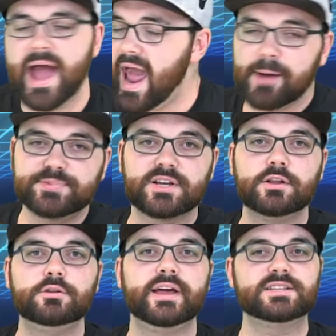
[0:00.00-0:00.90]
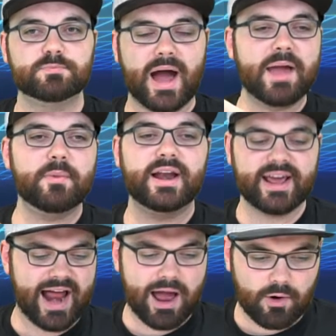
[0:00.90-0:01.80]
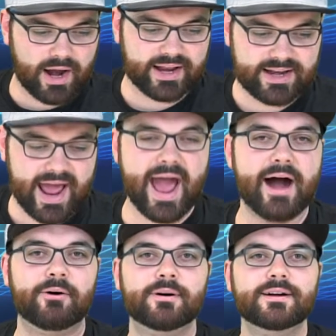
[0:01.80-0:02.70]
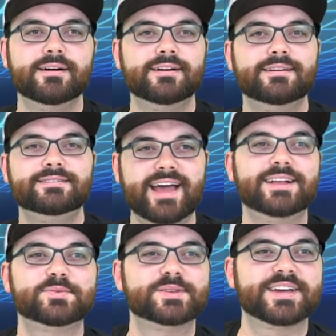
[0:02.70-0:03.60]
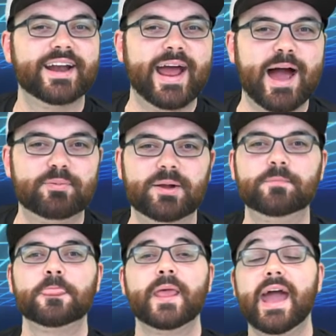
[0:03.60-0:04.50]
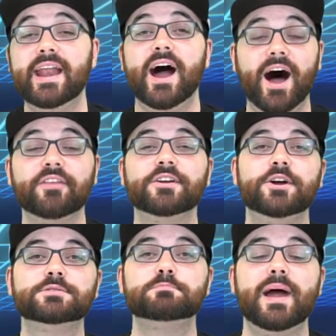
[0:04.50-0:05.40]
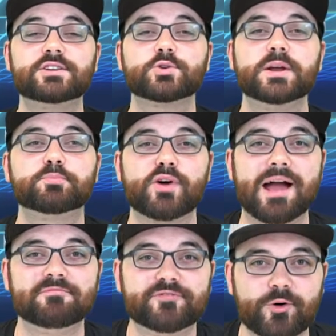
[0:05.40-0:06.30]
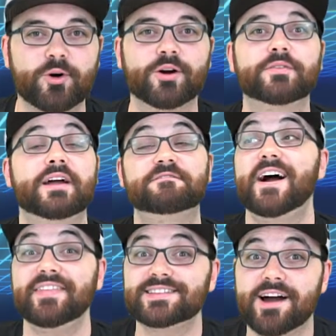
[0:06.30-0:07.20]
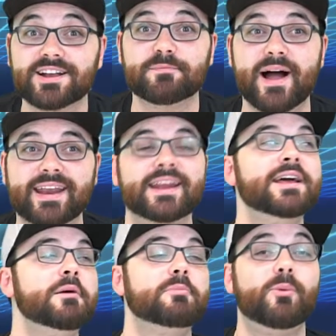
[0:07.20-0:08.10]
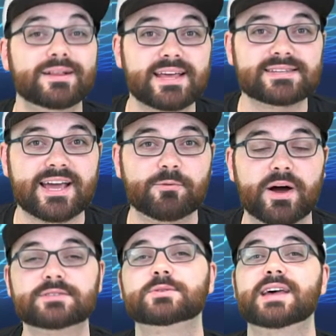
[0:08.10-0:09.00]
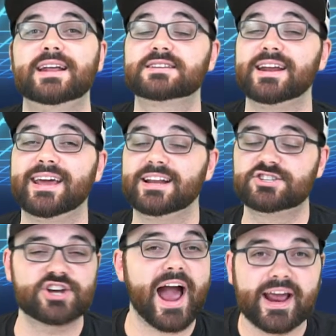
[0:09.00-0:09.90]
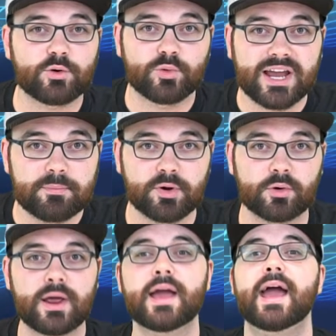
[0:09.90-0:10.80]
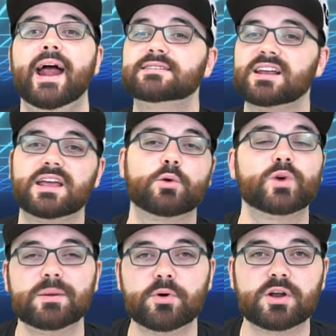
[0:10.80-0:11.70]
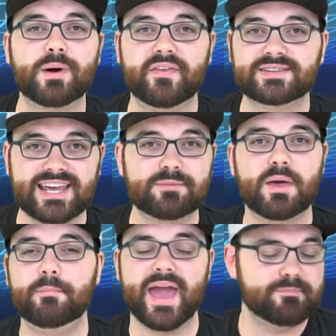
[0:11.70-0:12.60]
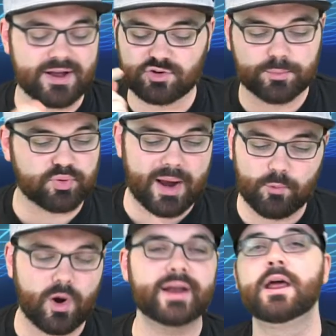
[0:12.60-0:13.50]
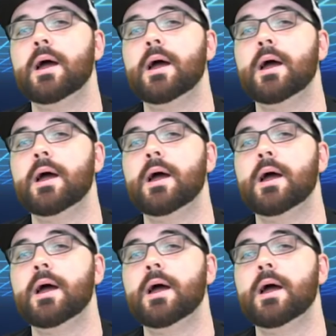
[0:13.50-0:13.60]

Absolutely. It's my money and I want it now. That's what's going to happen. In other news, Metroid Prime 4, they finally talked about it. But what they said was that it's going to get a giant reboot. And it's going to get rebooted by the team that made Metroid Prime 1,